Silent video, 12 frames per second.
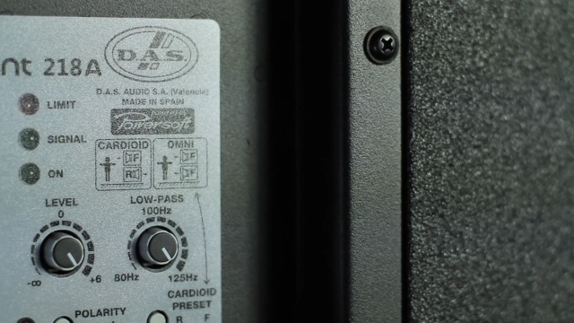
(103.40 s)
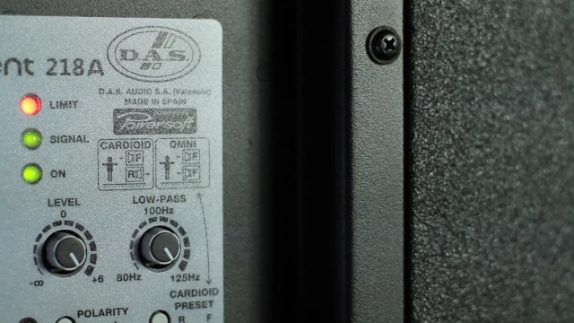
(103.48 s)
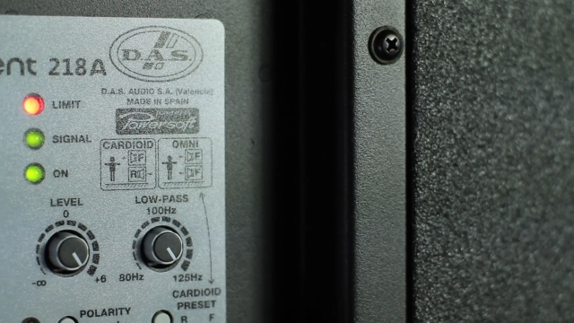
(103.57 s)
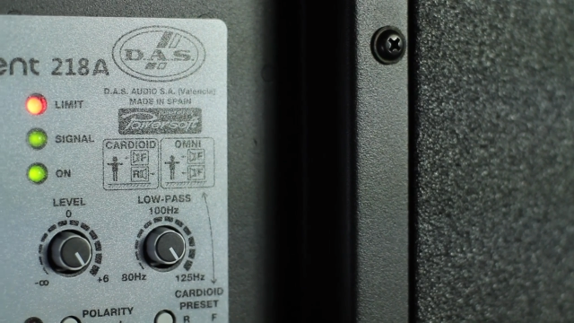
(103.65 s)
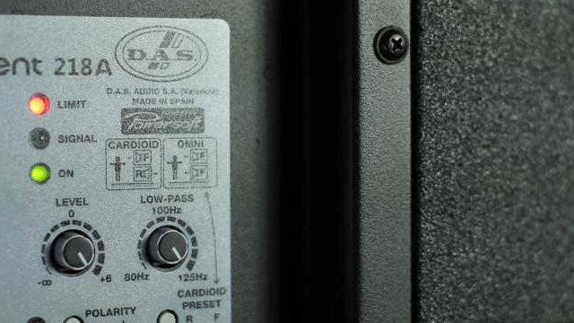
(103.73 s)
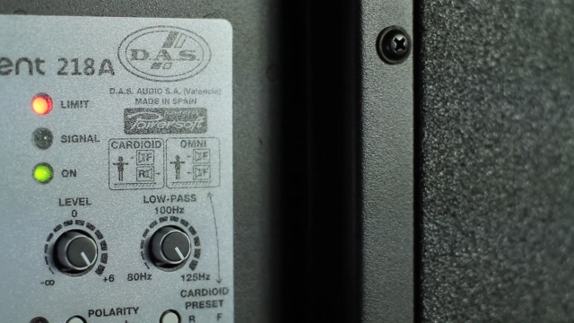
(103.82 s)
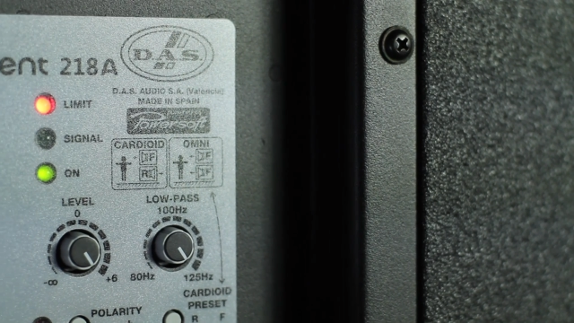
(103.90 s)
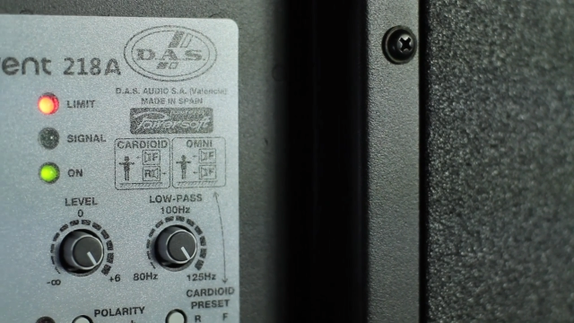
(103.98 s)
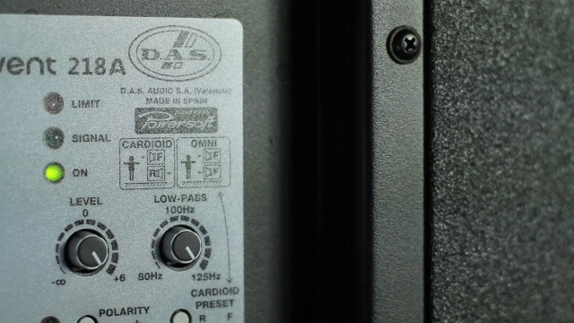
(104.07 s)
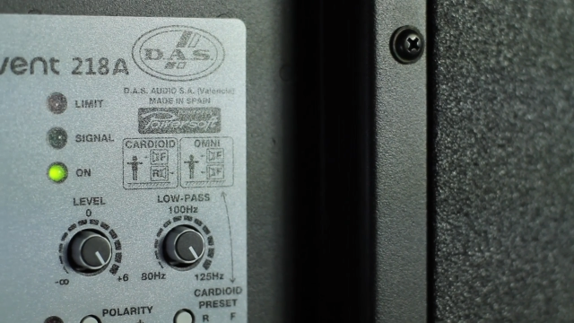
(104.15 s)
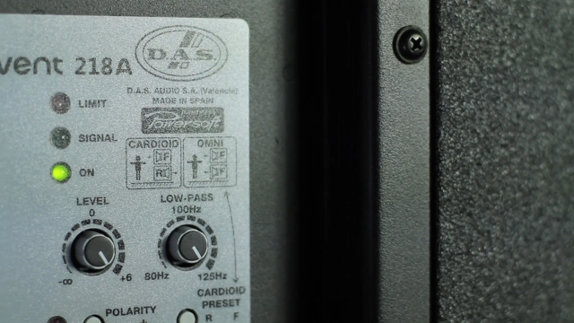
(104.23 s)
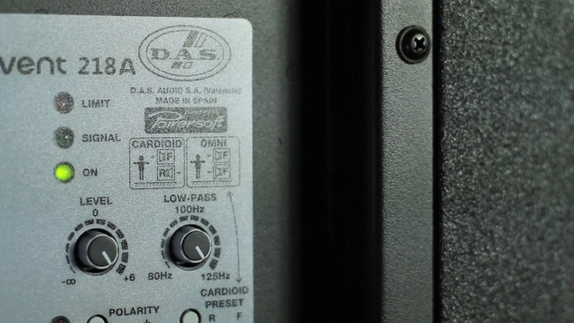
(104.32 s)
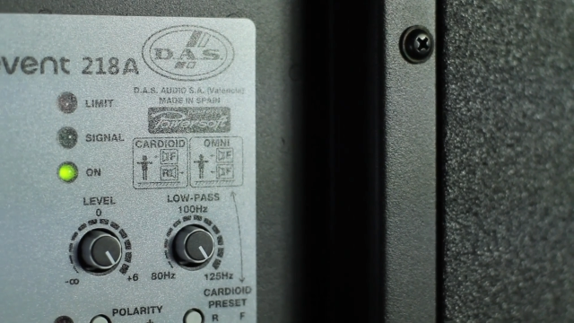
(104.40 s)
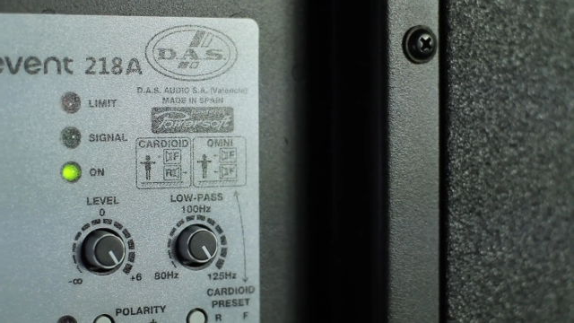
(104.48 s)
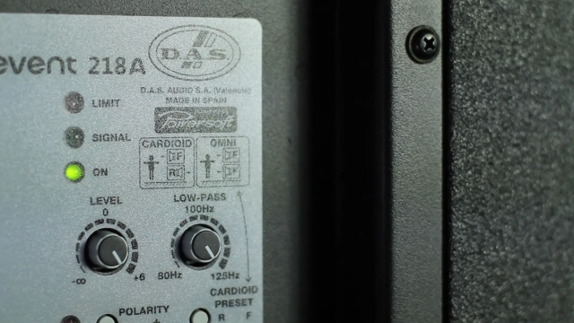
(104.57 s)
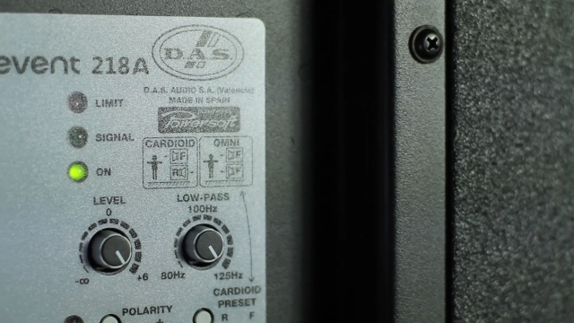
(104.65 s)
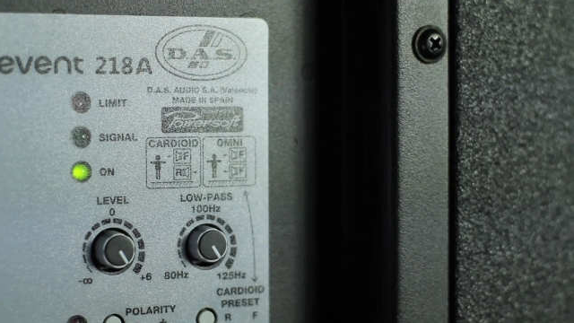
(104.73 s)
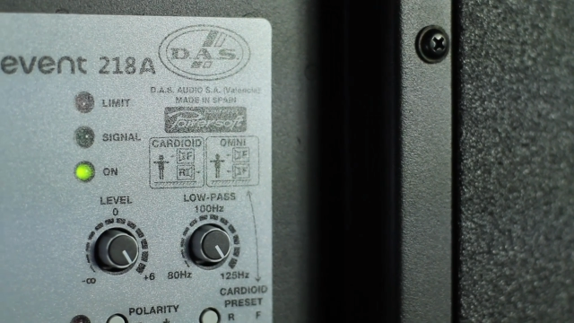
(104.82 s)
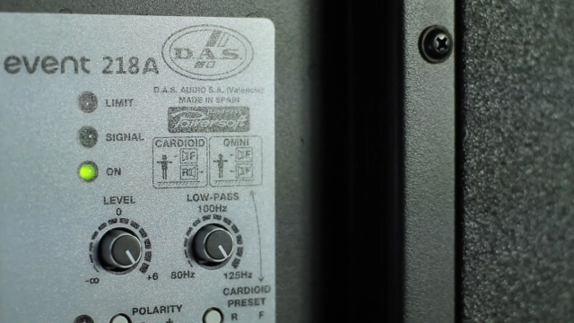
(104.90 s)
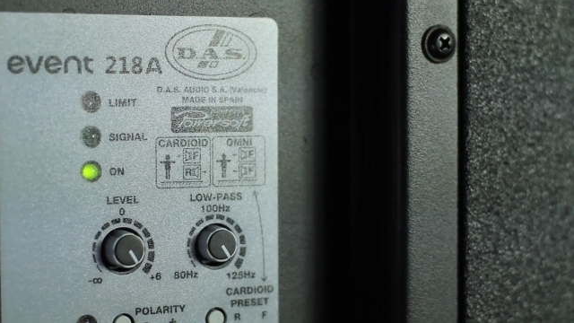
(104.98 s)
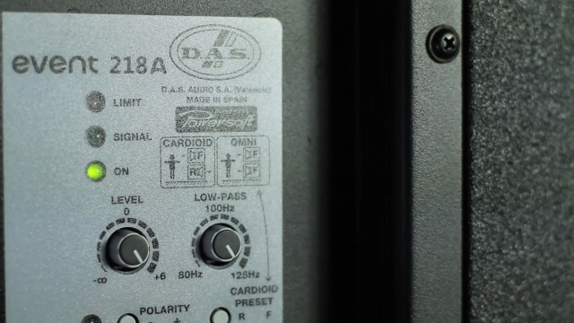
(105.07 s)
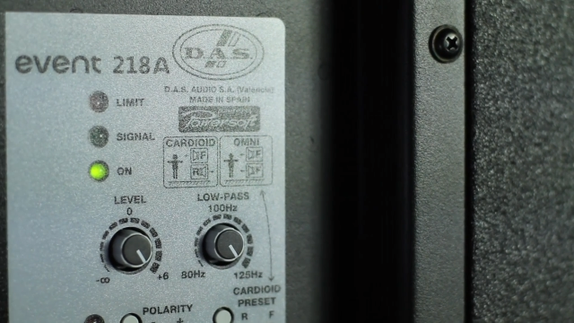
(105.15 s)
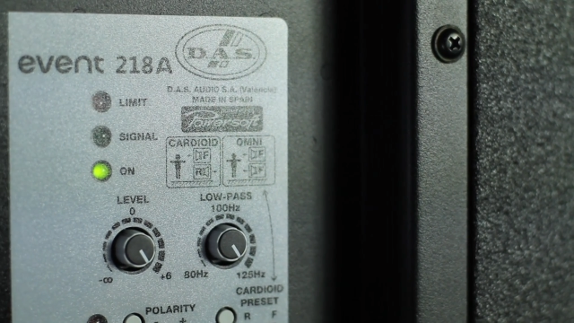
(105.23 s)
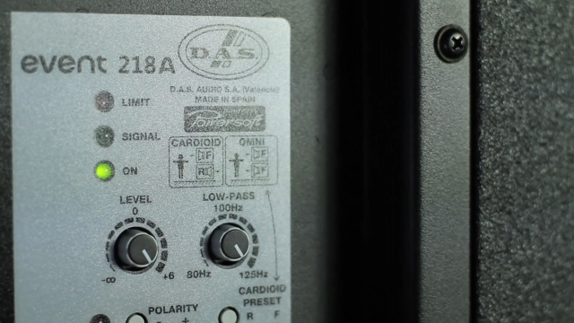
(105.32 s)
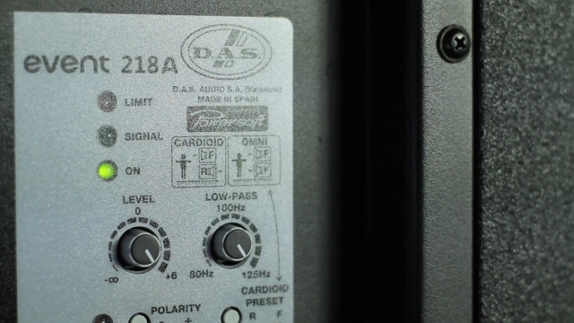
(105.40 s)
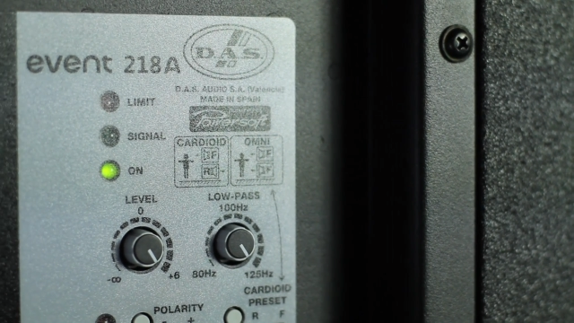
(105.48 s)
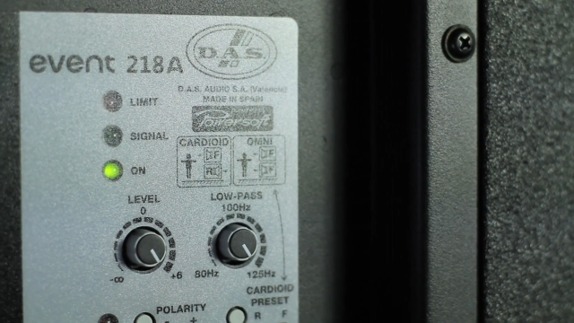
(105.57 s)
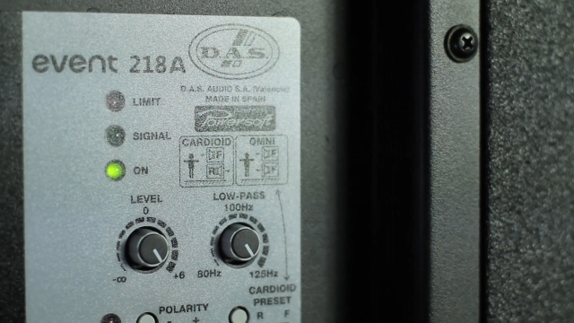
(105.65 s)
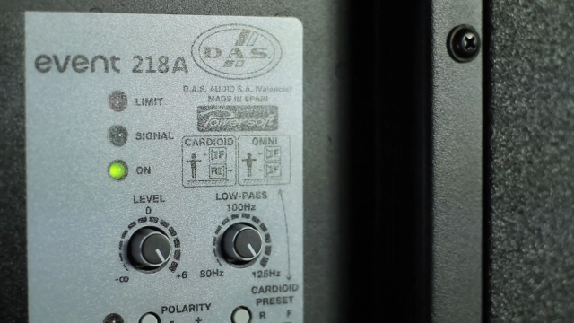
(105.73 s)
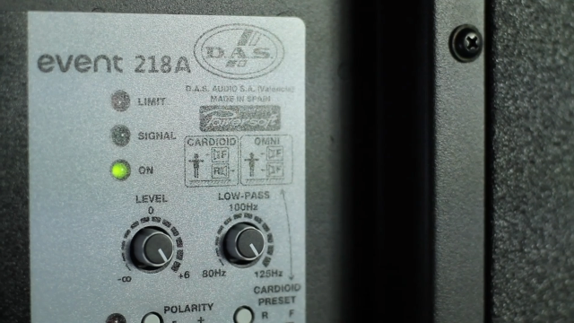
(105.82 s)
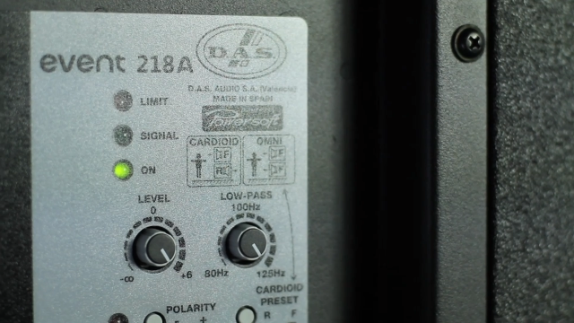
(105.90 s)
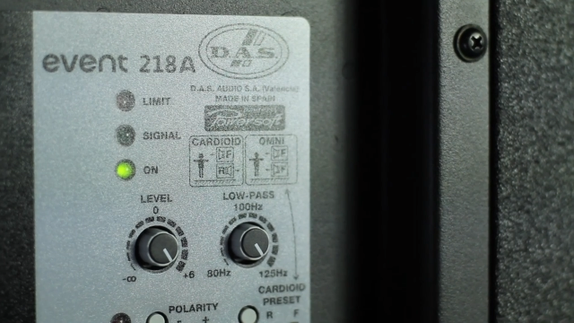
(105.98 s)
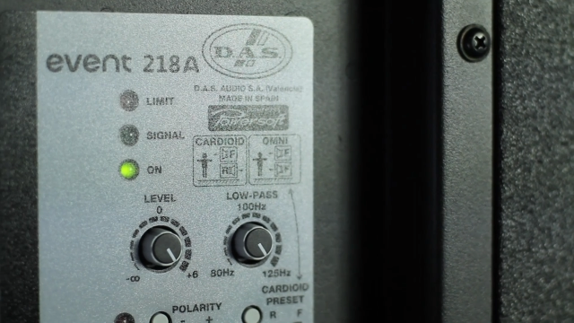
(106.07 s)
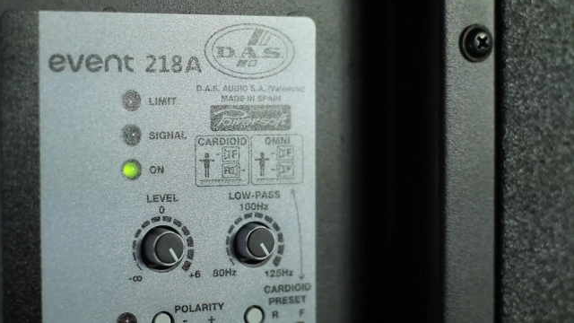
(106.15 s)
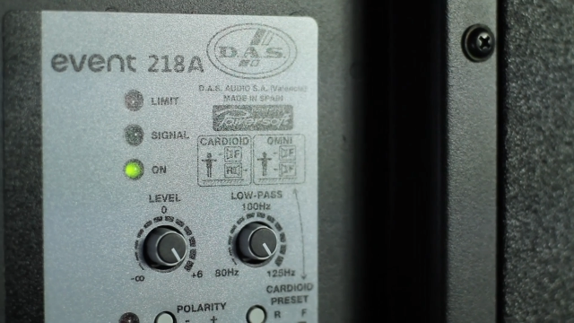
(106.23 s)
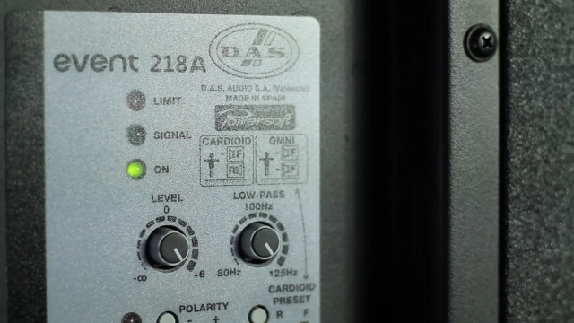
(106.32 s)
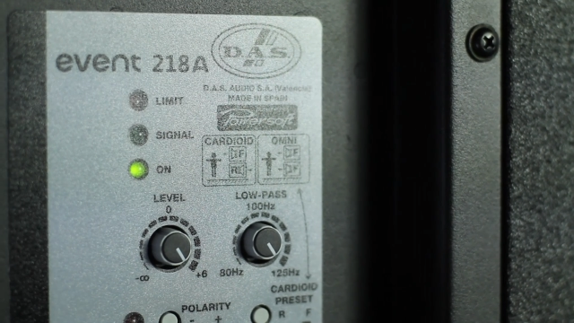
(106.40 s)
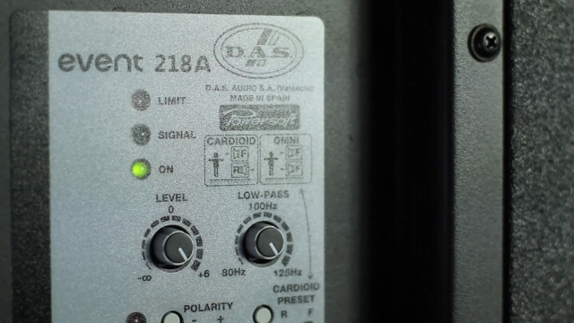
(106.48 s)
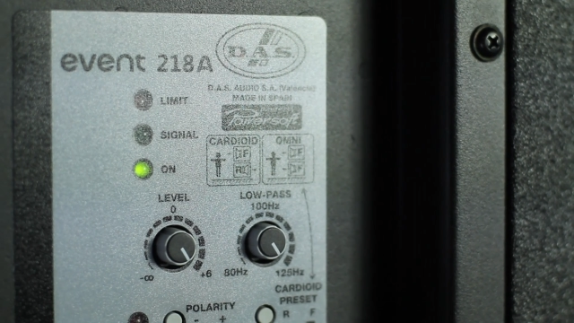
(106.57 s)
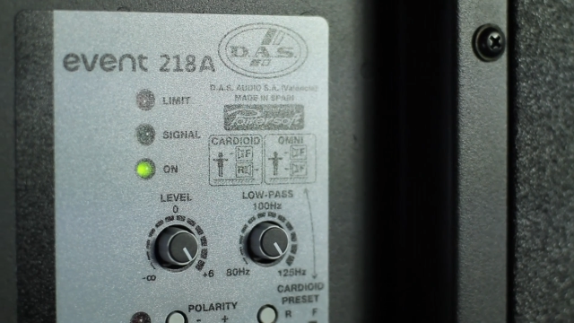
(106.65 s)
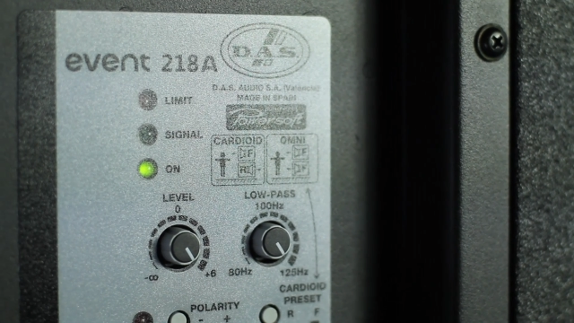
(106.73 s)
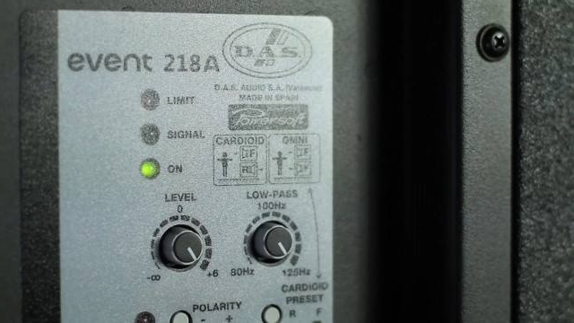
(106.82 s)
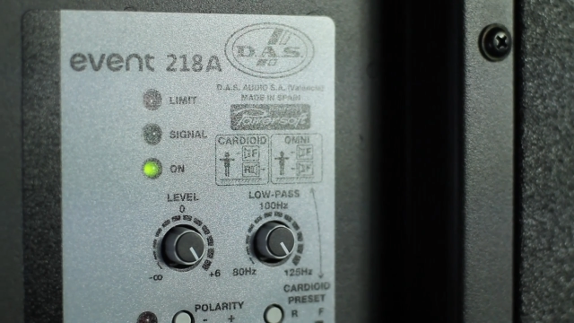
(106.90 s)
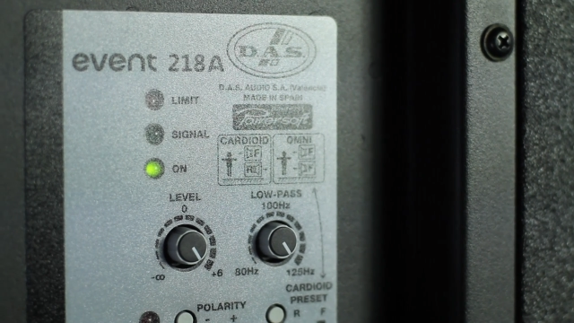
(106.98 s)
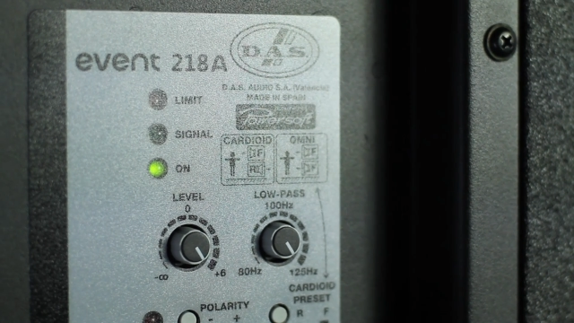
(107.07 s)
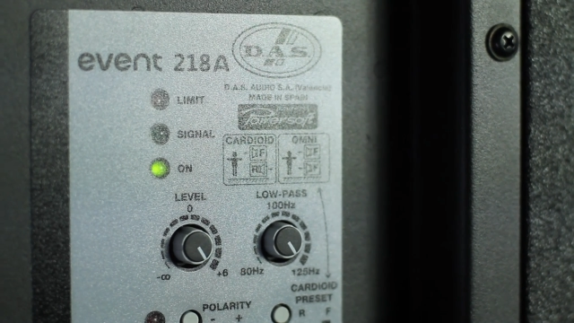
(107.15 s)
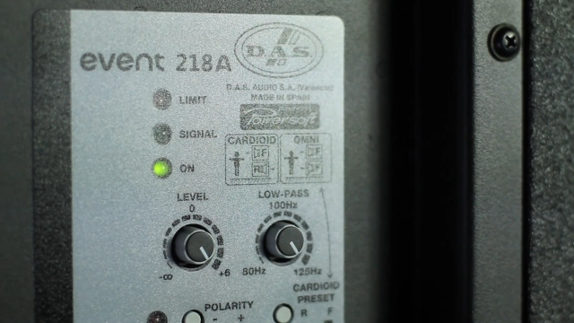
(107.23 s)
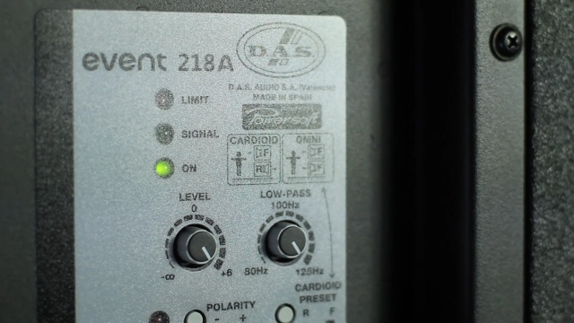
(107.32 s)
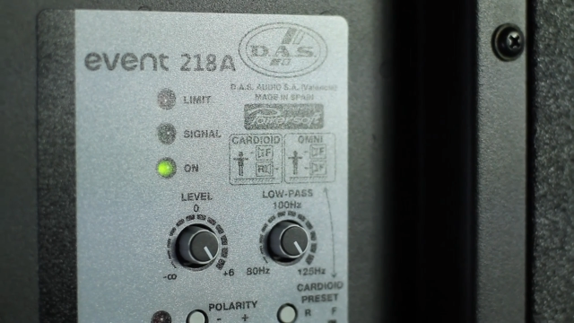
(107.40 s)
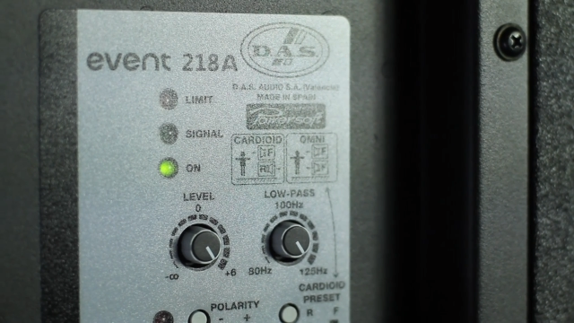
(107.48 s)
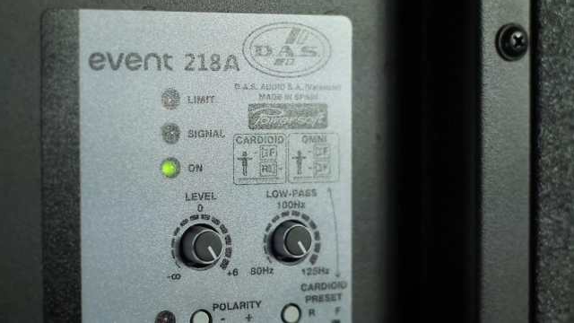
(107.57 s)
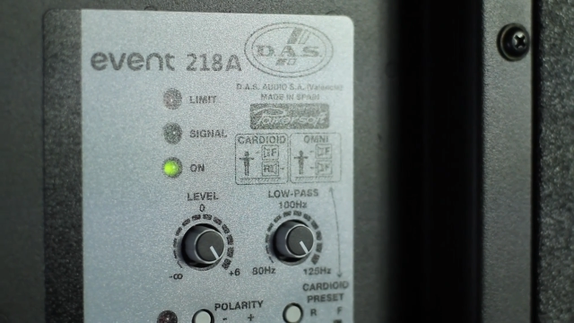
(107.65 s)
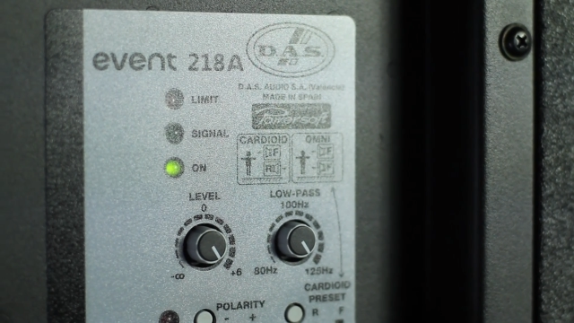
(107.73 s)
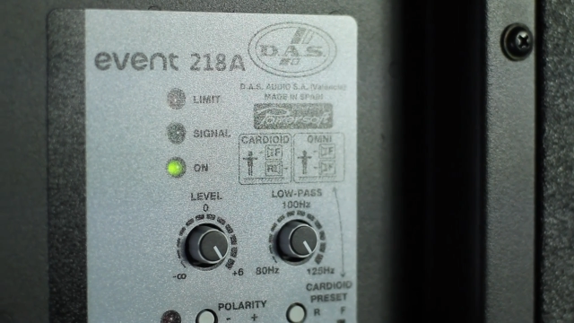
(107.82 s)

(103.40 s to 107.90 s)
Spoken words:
Nobody's mouth can be seen.